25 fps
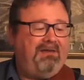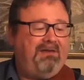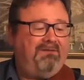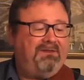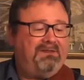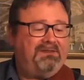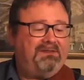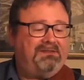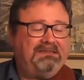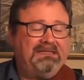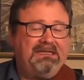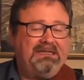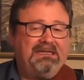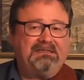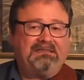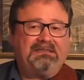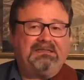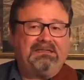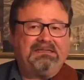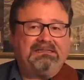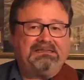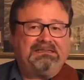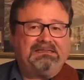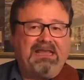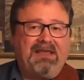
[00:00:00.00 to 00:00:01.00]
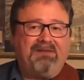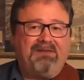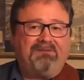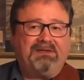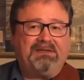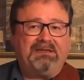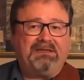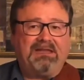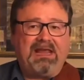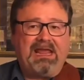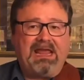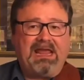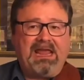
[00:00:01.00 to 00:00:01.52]
6, 7,
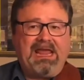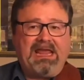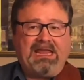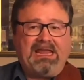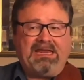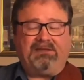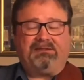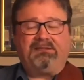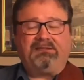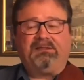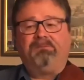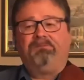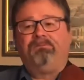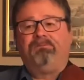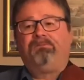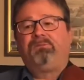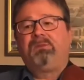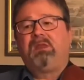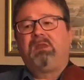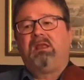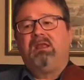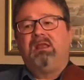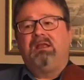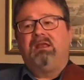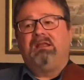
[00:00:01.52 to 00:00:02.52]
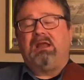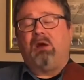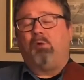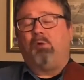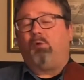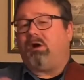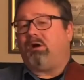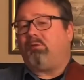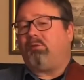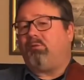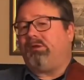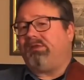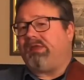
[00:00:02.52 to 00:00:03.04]
8. Now
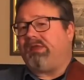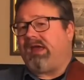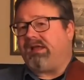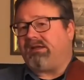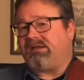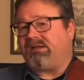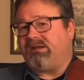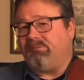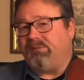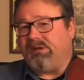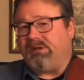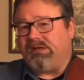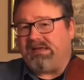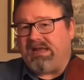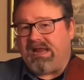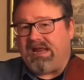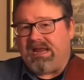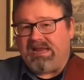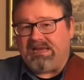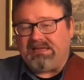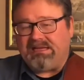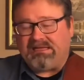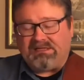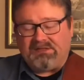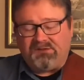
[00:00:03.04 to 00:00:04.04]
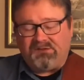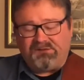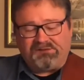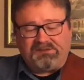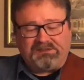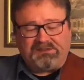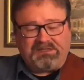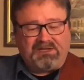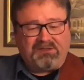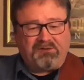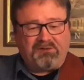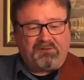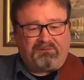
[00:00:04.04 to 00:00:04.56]
where would that come in handy using
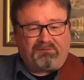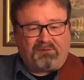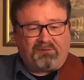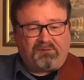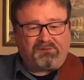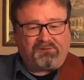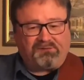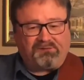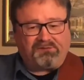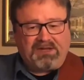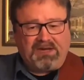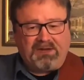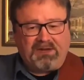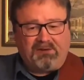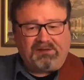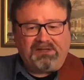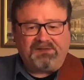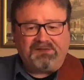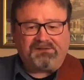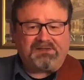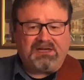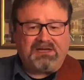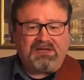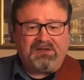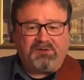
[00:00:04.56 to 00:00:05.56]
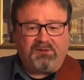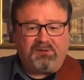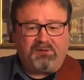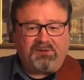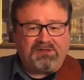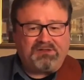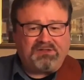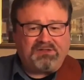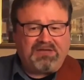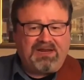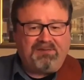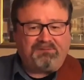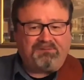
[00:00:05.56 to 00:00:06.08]
that universal scale? Let's say you're doing a
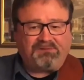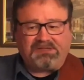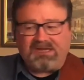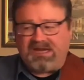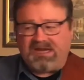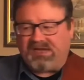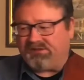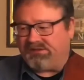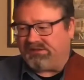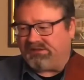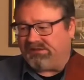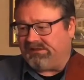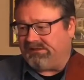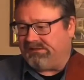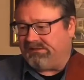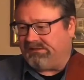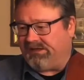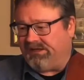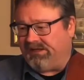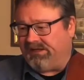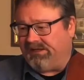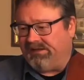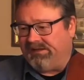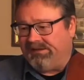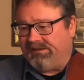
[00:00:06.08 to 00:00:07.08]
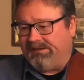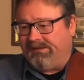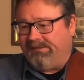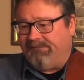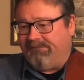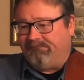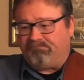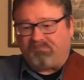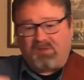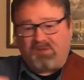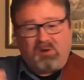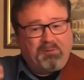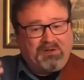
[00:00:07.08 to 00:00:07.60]
jam session, a
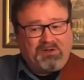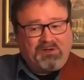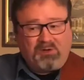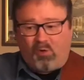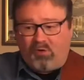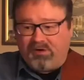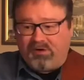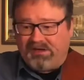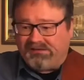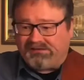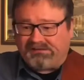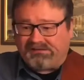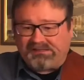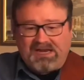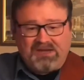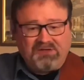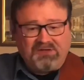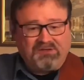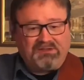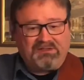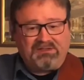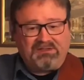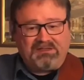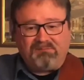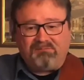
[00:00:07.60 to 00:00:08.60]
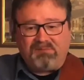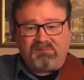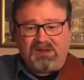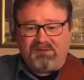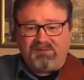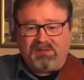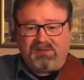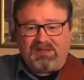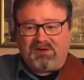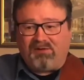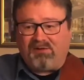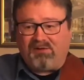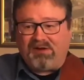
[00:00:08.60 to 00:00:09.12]
recording session, and maybe
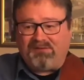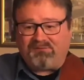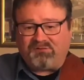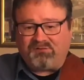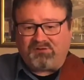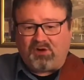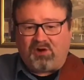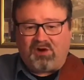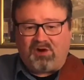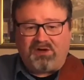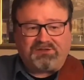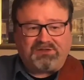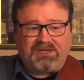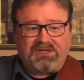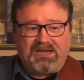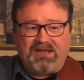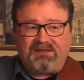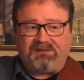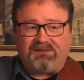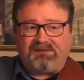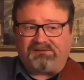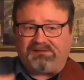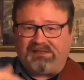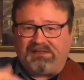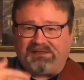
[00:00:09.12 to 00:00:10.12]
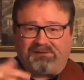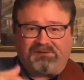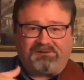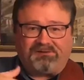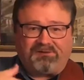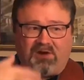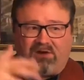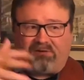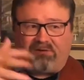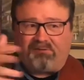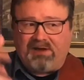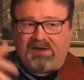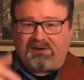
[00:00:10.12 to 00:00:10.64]
they don't have charts yet, the
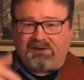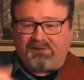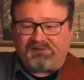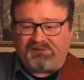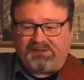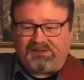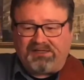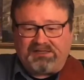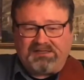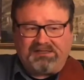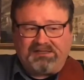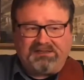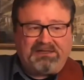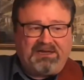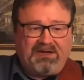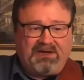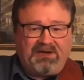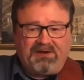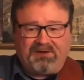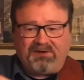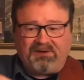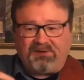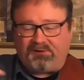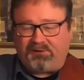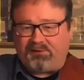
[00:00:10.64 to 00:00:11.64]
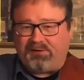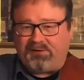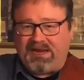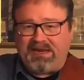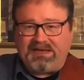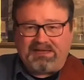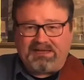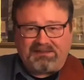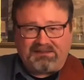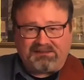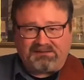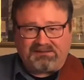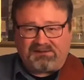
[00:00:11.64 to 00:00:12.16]
singer-songwriter's still in there, you're
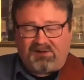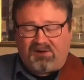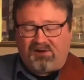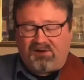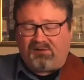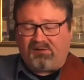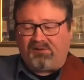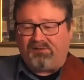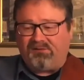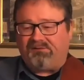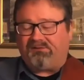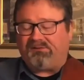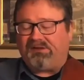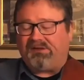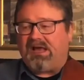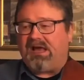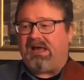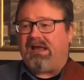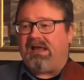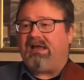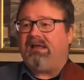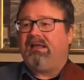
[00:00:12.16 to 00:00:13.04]
creating the song on the fly.